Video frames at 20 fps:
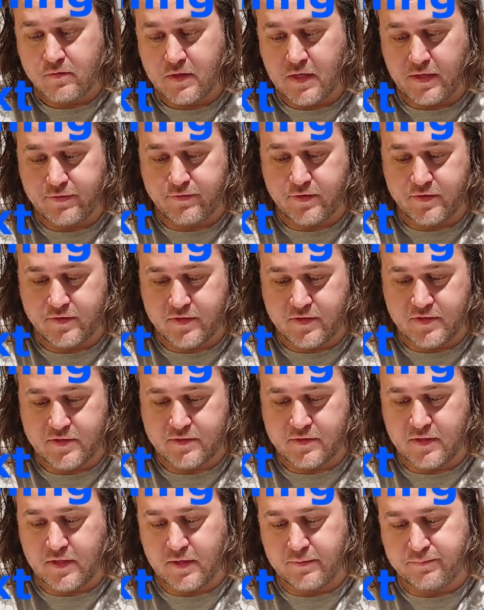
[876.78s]
They have
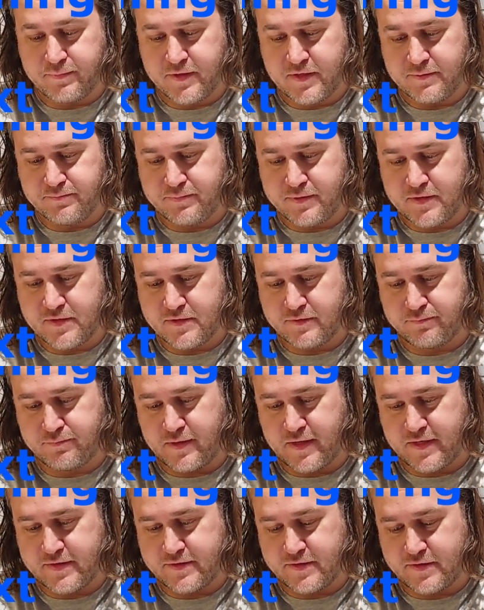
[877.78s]
this little piece of
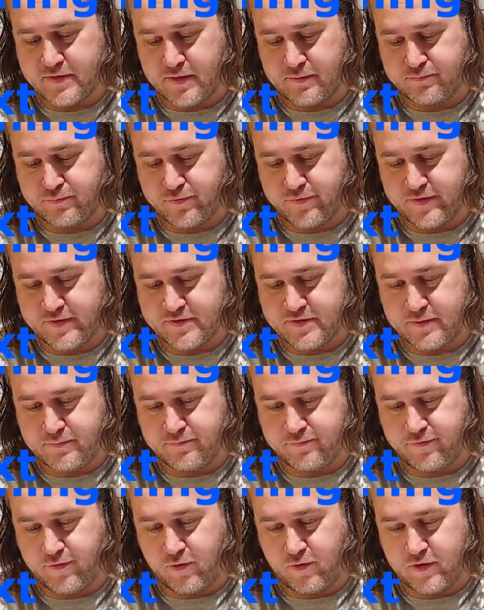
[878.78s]
plastic that prevents
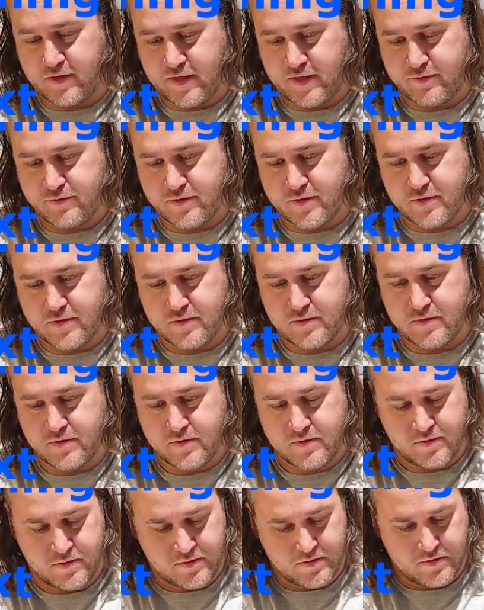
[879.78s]
them falling out,
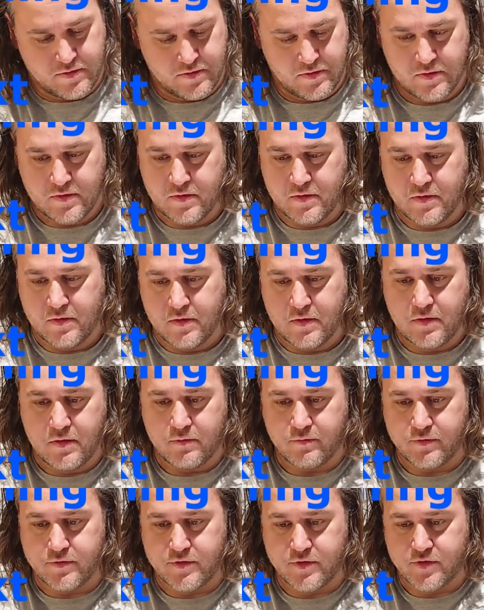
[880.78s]

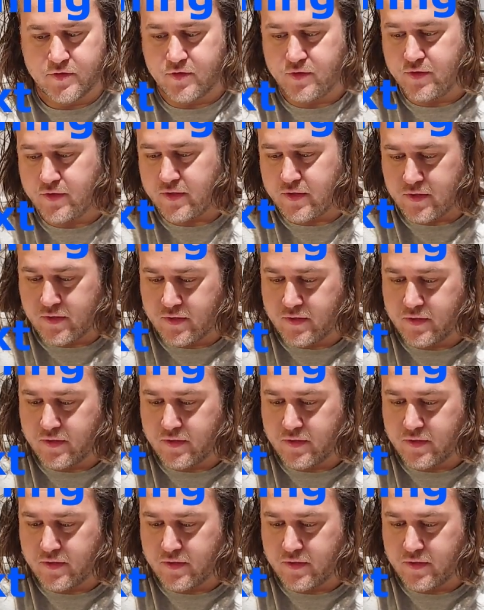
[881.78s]
which is good.